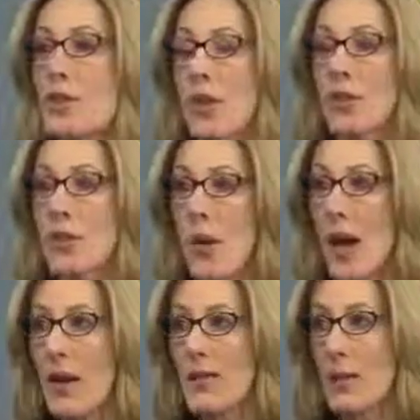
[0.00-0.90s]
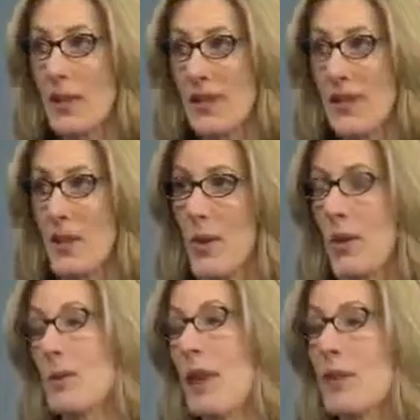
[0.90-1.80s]
So often we see in the
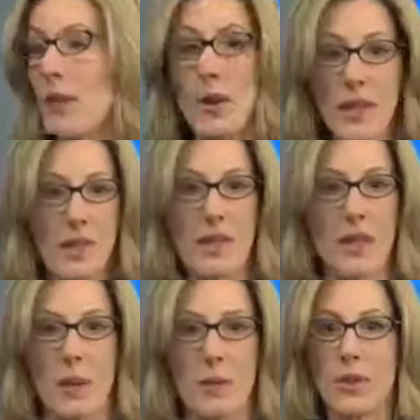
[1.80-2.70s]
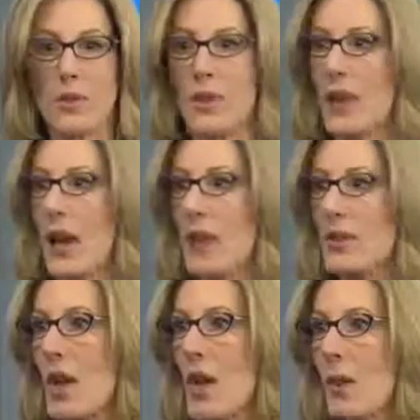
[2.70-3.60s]
workplace, or even in our personal
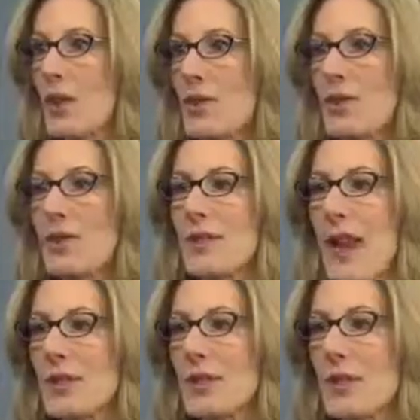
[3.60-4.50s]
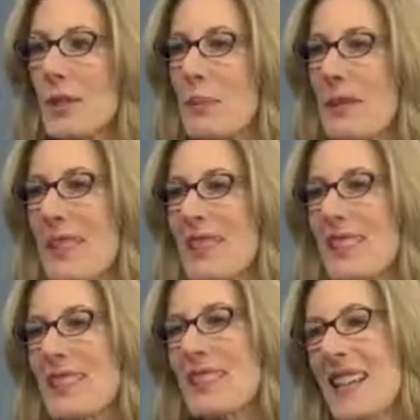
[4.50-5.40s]
lives, we choose not to do it because
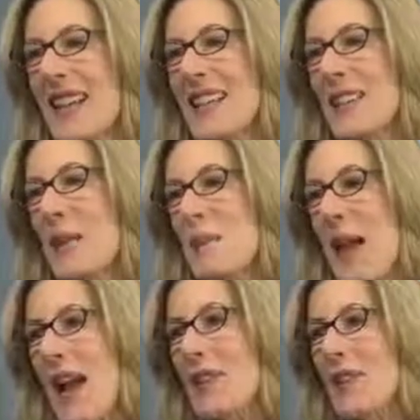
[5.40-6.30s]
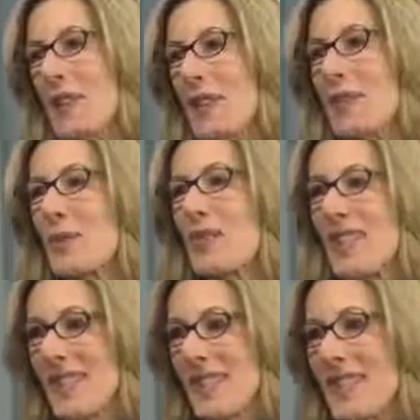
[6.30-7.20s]
it's kind of the path of least
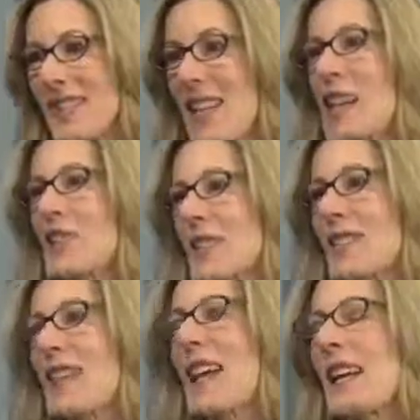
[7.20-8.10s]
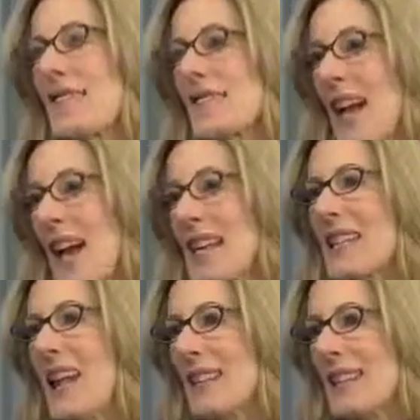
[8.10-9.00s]
resistance, just to let it slide
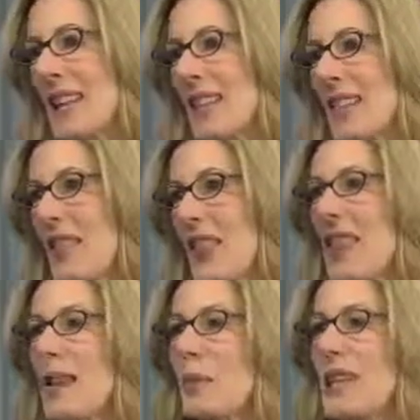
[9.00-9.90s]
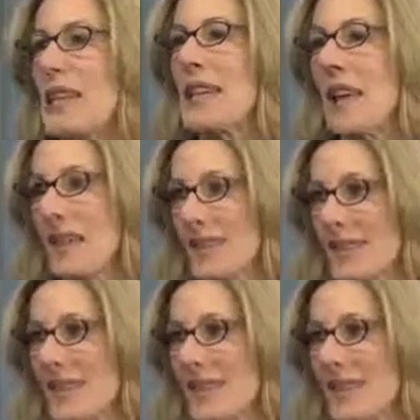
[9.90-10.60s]
and not say anything, and then it will eat at us.